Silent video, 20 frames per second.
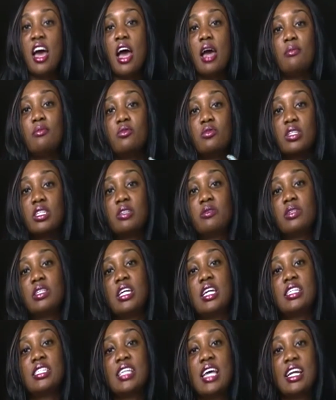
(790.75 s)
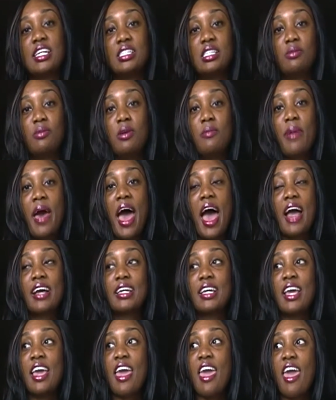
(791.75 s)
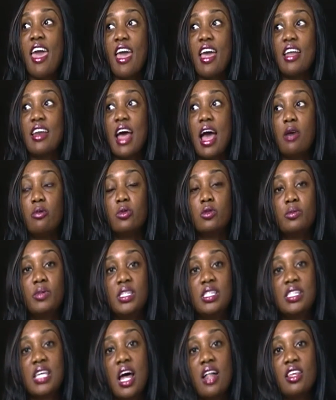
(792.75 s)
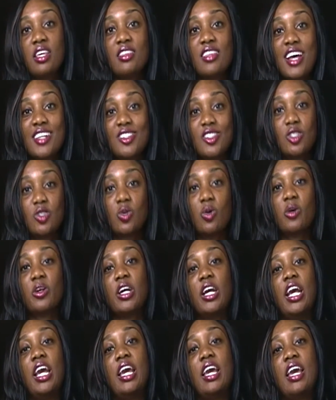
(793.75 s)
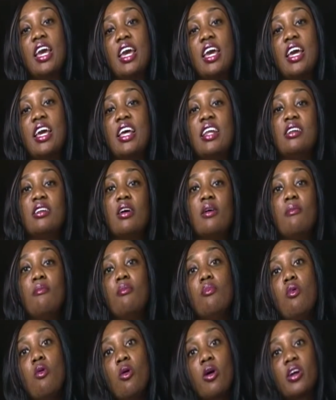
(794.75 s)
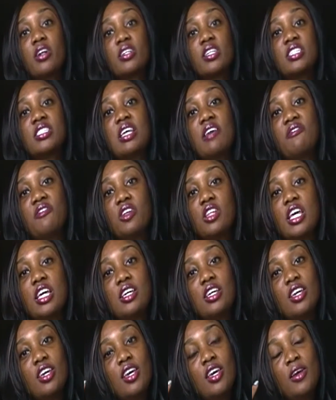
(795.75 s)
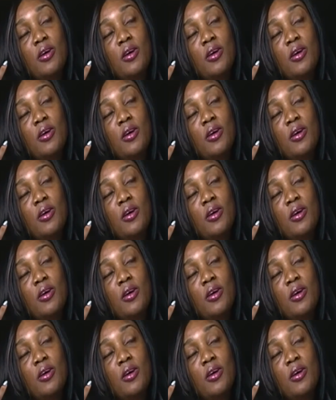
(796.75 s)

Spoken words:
I'm really, really excited to be back, and I will be telling that story and more, because I feel like